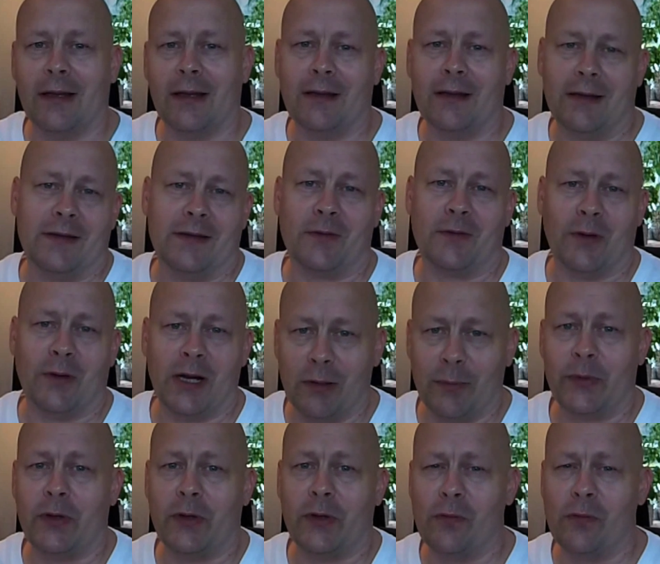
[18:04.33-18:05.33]
is to
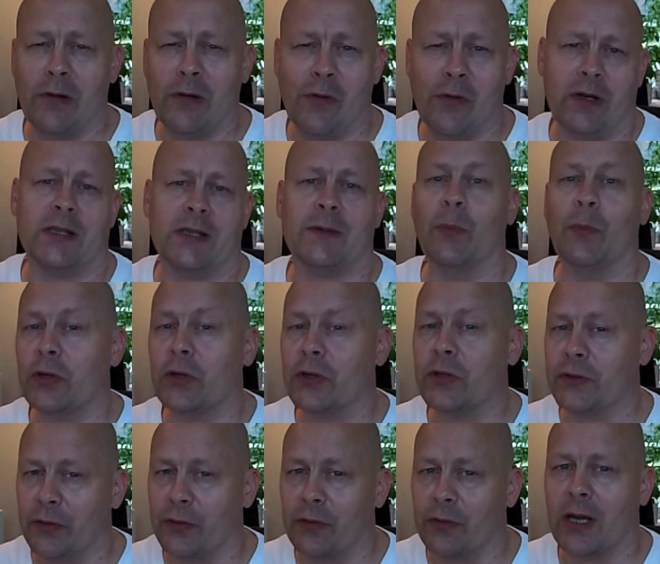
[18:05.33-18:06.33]
help you learn as much
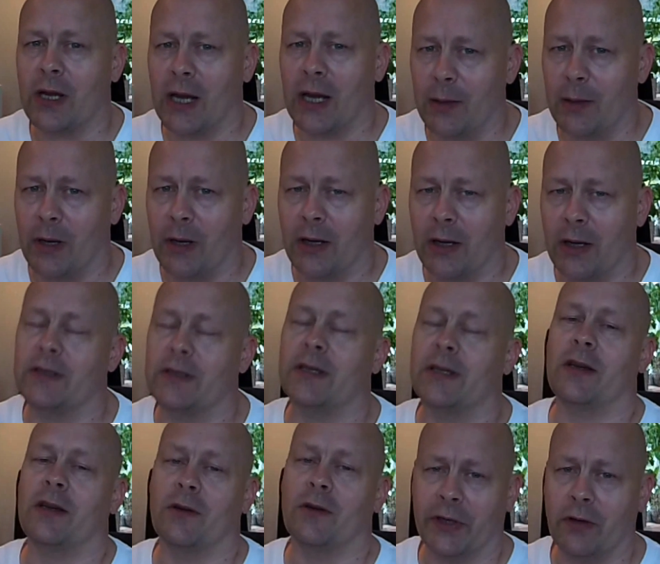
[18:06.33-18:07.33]
as you can about the
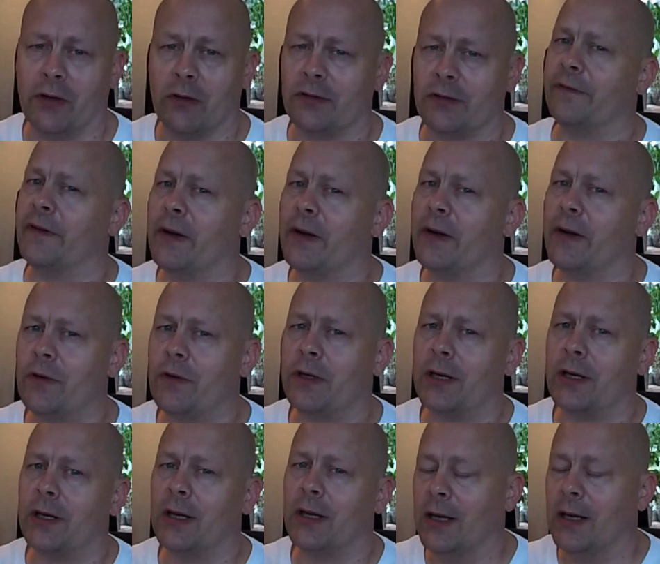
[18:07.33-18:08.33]
security culture
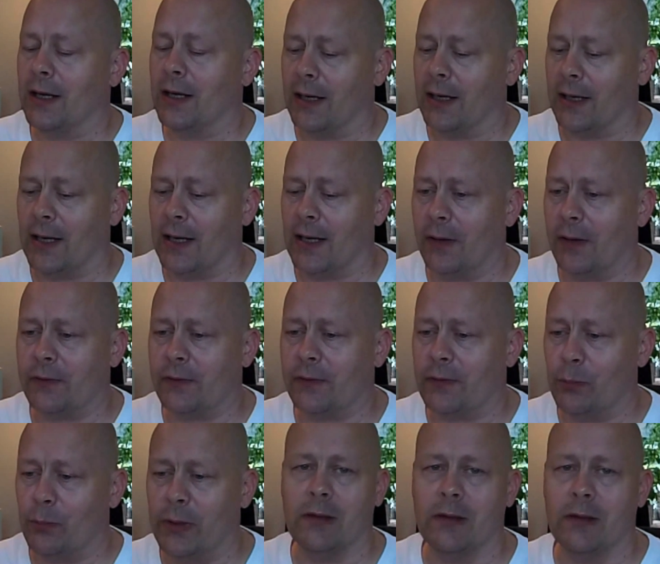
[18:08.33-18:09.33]
framework and how to
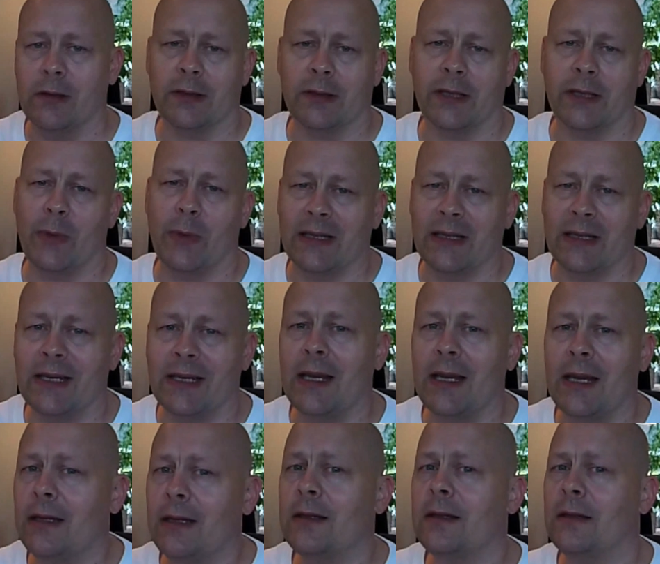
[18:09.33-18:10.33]
build and
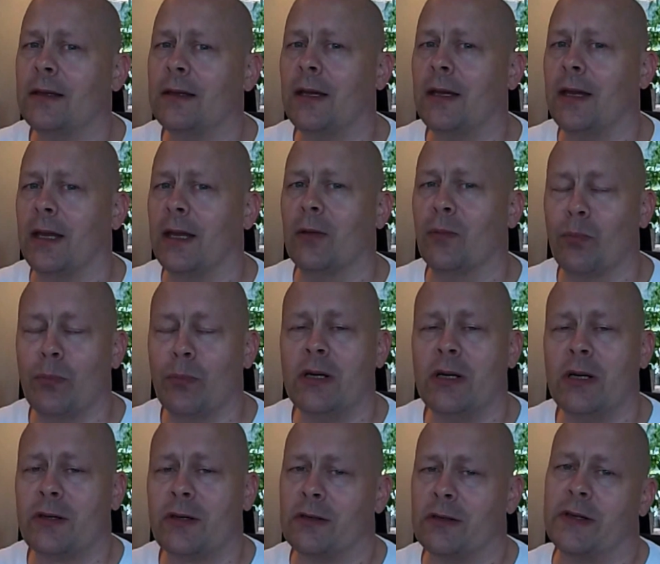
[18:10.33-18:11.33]
maintain and
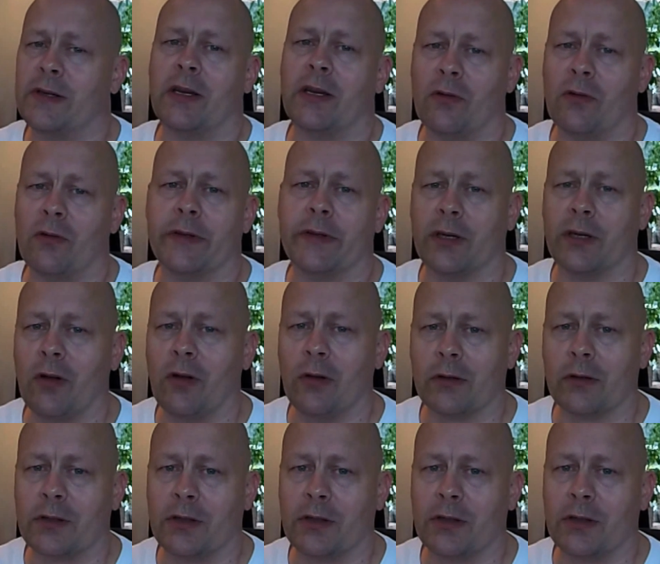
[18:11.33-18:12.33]
measure security
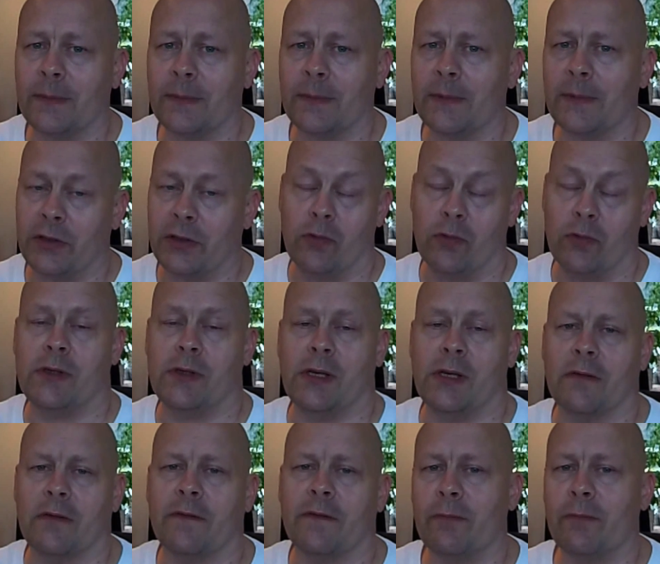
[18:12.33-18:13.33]
culture
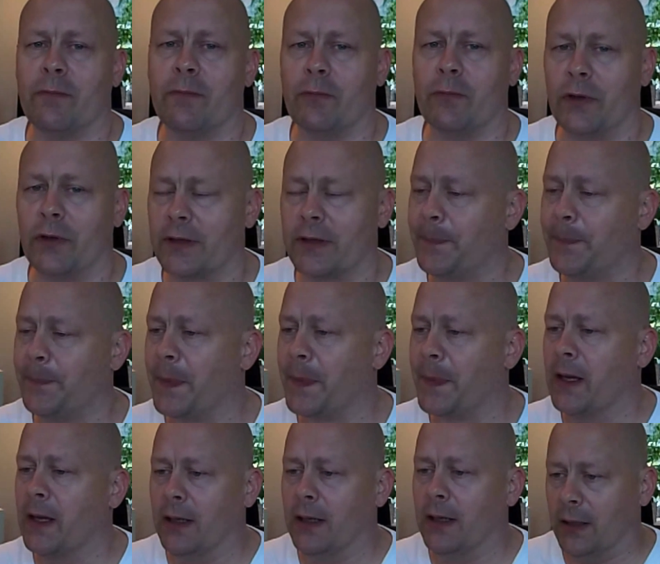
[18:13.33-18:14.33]
using the framework.
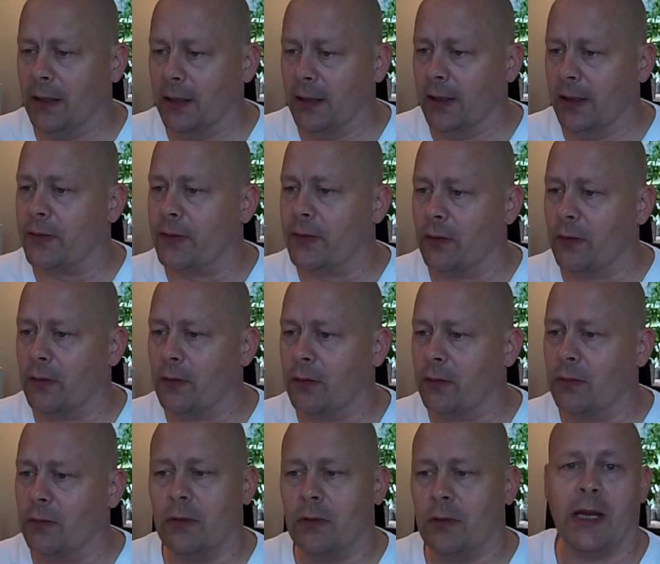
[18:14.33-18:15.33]

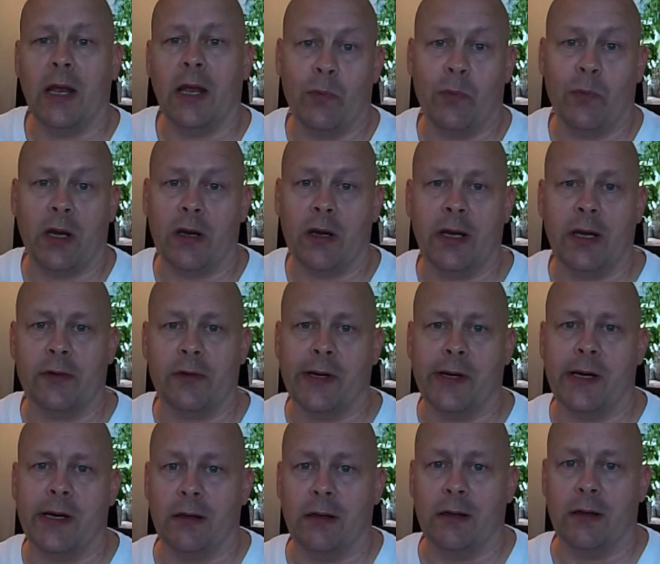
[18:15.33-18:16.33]
So again, we are here to
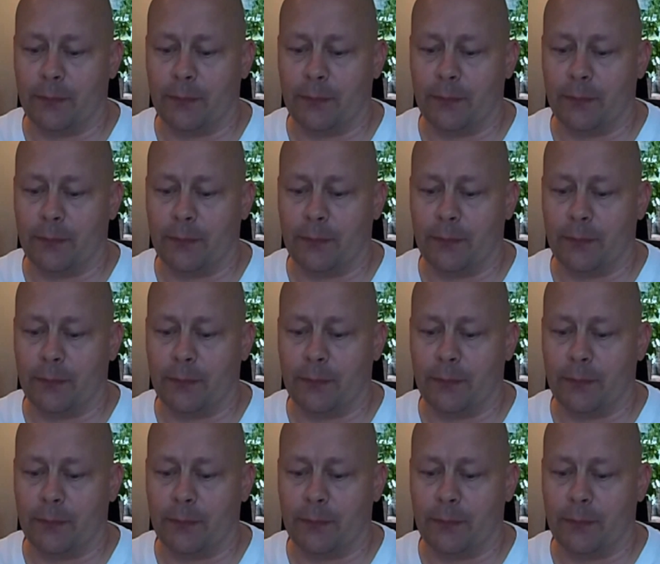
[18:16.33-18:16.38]
help.